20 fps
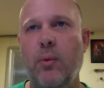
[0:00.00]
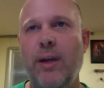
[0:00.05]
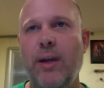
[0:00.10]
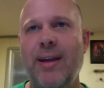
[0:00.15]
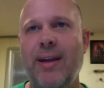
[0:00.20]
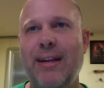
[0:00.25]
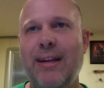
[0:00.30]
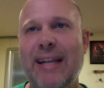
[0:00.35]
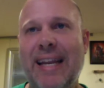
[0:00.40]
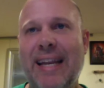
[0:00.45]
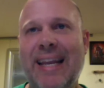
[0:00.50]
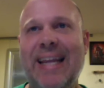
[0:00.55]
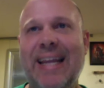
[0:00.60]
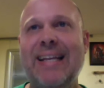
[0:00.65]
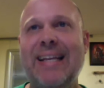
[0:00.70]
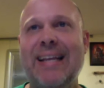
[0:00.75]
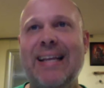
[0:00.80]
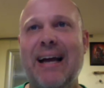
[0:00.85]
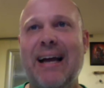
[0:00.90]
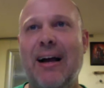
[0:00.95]

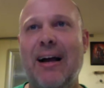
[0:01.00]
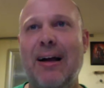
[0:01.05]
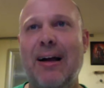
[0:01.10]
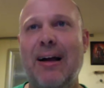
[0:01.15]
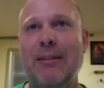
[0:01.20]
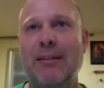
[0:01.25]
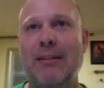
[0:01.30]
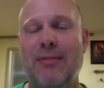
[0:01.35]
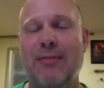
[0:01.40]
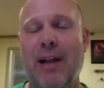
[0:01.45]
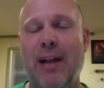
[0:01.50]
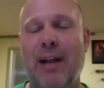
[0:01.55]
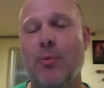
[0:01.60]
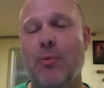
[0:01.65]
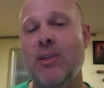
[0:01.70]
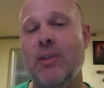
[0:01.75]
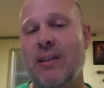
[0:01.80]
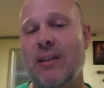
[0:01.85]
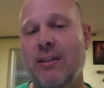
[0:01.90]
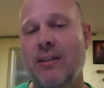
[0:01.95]
need to develop
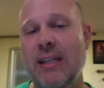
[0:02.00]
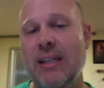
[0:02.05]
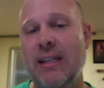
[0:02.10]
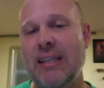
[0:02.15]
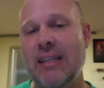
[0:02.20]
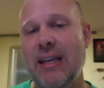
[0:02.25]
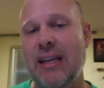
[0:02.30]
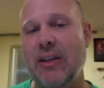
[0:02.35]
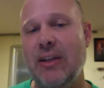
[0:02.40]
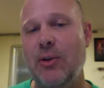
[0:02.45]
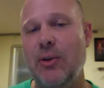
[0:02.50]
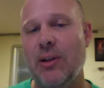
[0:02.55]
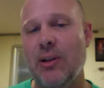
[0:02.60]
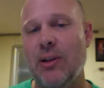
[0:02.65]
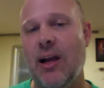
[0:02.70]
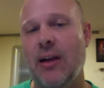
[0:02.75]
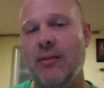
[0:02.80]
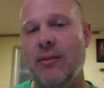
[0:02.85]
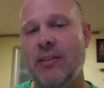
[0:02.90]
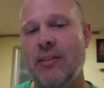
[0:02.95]
resiliency and do a
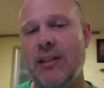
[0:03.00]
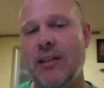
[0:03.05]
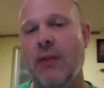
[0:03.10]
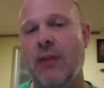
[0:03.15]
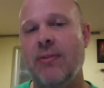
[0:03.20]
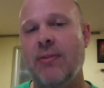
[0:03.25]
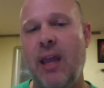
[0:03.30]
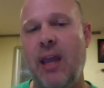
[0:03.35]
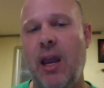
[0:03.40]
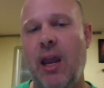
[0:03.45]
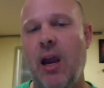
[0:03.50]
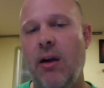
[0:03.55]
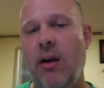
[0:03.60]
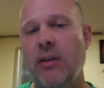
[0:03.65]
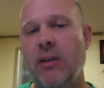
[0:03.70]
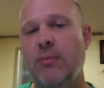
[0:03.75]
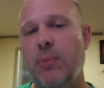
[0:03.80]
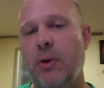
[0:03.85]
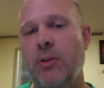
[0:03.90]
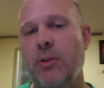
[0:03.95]
lot of self-care
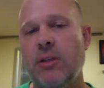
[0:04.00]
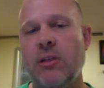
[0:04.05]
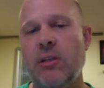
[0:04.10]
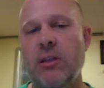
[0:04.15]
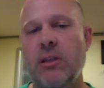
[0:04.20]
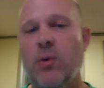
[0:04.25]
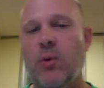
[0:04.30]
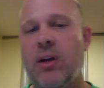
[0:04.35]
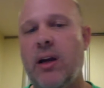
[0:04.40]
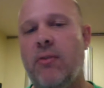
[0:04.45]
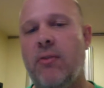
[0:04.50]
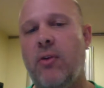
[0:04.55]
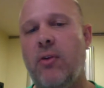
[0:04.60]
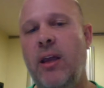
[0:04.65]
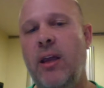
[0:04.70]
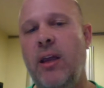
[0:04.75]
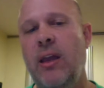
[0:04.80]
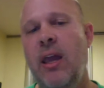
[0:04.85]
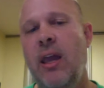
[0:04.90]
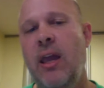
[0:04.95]
as persons in
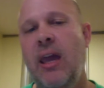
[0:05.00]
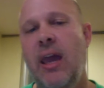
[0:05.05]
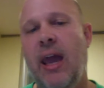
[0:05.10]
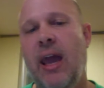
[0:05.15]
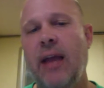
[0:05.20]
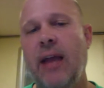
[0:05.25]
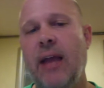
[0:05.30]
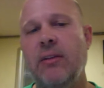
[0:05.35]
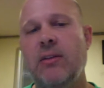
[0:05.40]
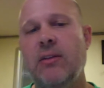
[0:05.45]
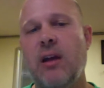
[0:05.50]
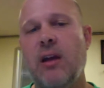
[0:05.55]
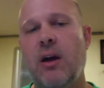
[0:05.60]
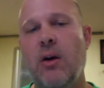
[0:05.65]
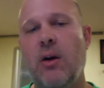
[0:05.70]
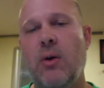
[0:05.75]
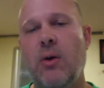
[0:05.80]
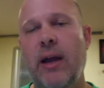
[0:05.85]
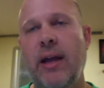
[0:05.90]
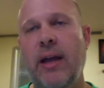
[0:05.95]
recovery. And
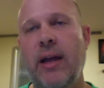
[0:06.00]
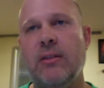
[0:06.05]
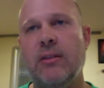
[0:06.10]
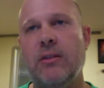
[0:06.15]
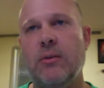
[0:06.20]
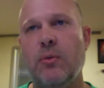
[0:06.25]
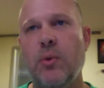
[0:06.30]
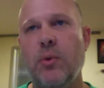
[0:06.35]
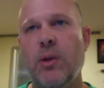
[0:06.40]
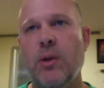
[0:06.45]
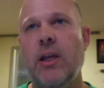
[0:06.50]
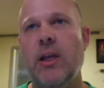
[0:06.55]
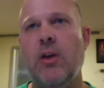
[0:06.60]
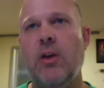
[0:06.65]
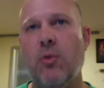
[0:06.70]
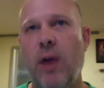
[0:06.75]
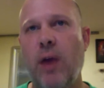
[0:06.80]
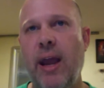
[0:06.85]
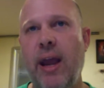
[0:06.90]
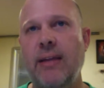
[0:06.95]
so it's really
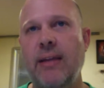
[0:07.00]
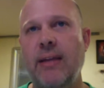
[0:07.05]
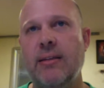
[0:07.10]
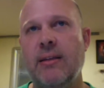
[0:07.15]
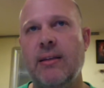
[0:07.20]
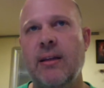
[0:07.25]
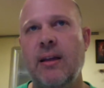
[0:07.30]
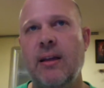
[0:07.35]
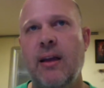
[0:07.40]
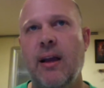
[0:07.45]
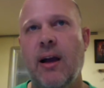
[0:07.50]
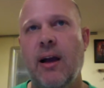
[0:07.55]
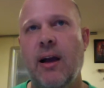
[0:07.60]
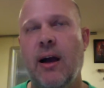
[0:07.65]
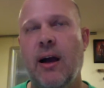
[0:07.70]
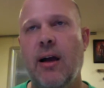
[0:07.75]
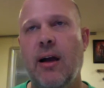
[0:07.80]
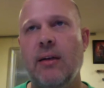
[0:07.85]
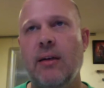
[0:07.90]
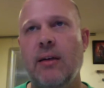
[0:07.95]
great
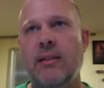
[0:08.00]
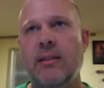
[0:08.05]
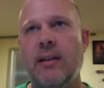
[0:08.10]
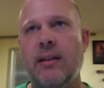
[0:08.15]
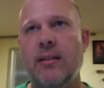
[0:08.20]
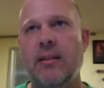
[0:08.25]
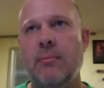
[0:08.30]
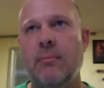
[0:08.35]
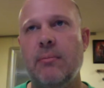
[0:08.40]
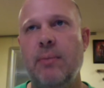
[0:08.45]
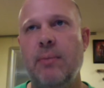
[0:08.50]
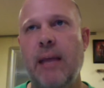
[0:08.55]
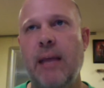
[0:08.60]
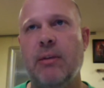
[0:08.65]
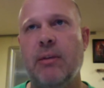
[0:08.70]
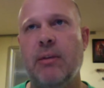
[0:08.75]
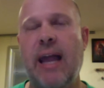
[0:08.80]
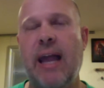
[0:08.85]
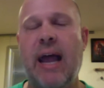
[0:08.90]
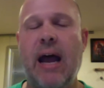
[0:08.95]
to be able
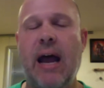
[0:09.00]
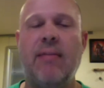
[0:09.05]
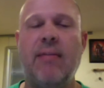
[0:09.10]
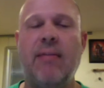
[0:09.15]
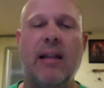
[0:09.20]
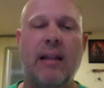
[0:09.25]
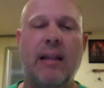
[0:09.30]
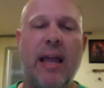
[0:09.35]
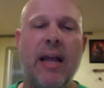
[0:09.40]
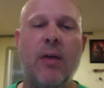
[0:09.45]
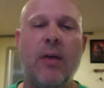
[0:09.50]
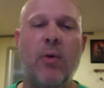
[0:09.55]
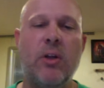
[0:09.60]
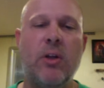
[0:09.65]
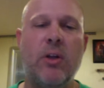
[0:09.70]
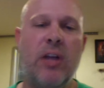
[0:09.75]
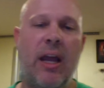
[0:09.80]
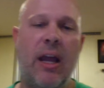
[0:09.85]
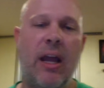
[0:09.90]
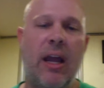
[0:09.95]
to have that
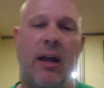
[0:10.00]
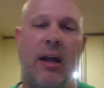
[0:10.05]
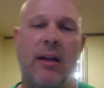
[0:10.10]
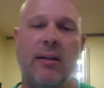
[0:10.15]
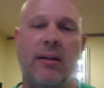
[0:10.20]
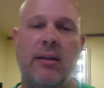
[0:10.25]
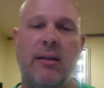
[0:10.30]
language and